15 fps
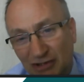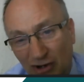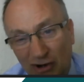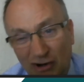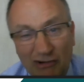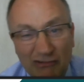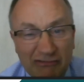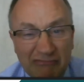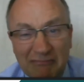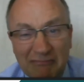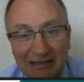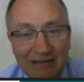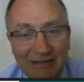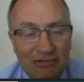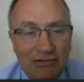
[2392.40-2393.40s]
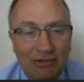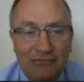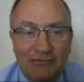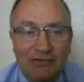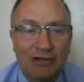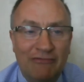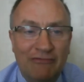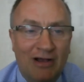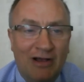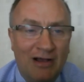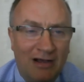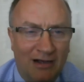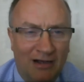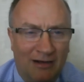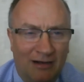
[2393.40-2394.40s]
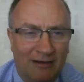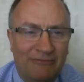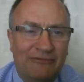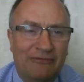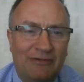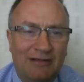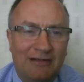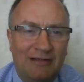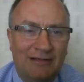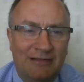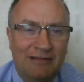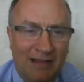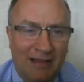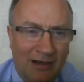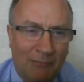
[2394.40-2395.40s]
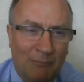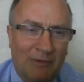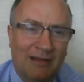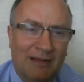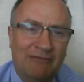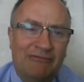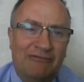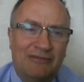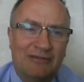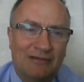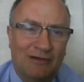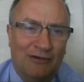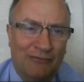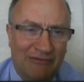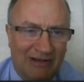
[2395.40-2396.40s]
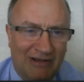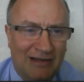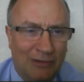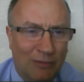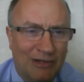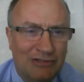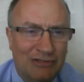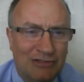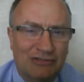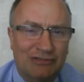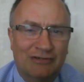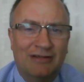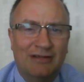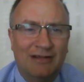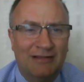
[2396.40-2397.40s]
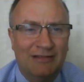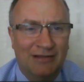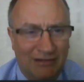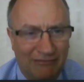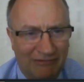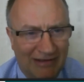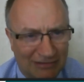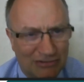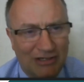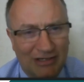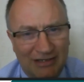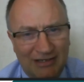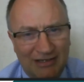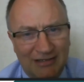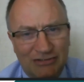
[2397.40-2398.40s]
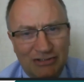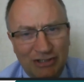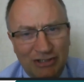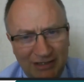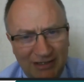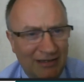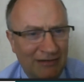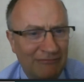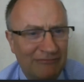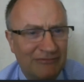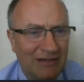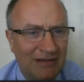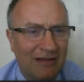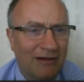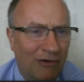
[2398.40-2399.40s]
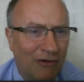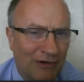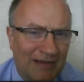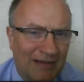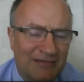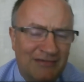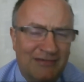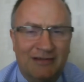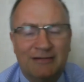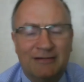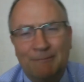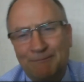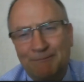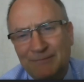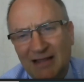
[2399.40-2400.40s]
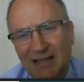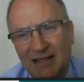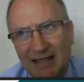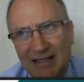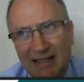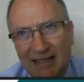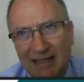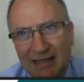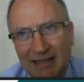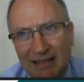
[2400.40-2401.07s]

It's a nice to have, but it's not really the key driver. Yeah. you're buying Oakley for long-term